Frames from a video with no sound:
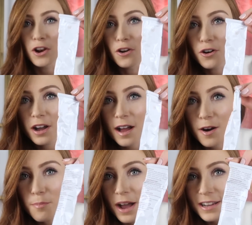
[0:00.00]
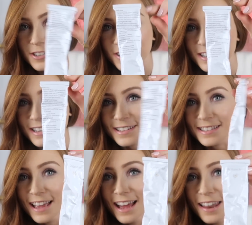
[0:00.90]
look how battered it
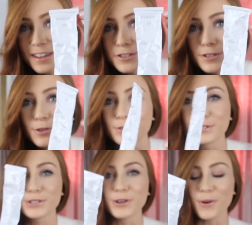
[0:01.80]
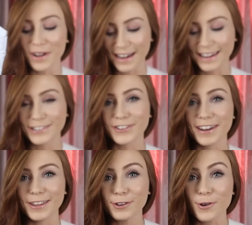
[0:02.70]
is. Like, it just goes to show I
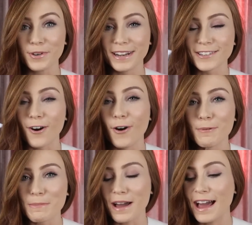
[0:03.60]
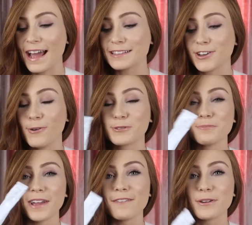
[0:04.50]
literally throw it into all my bags. It comes
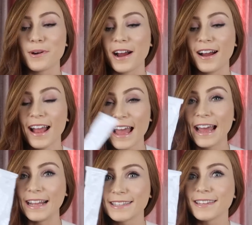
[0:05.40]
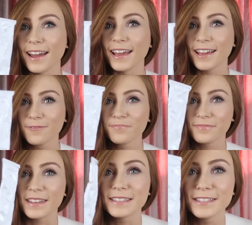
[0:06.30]
with me everywhere. It's like,
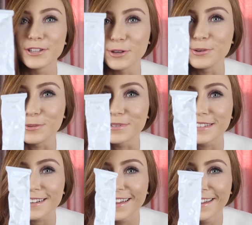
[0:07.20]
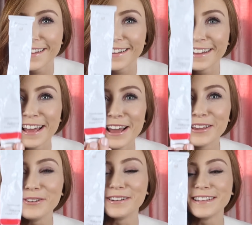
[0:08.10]
this is used.
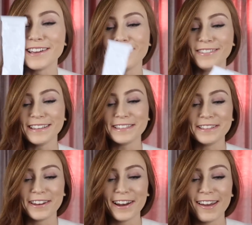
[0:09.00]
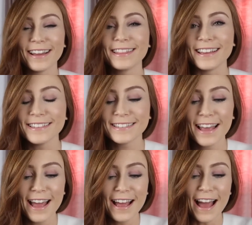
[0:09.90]
You can definitely see that I like this.
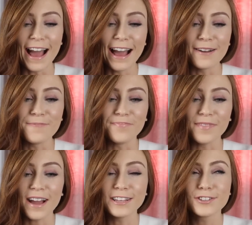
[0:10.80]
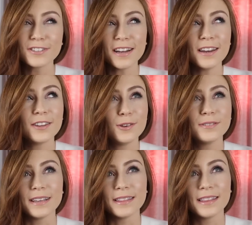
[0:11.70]
I just started
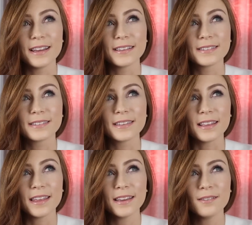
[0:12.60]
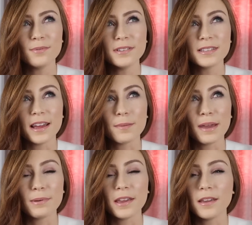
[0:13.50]
using this, I think it was like
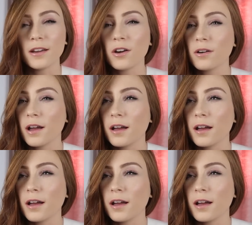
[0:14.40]
maybe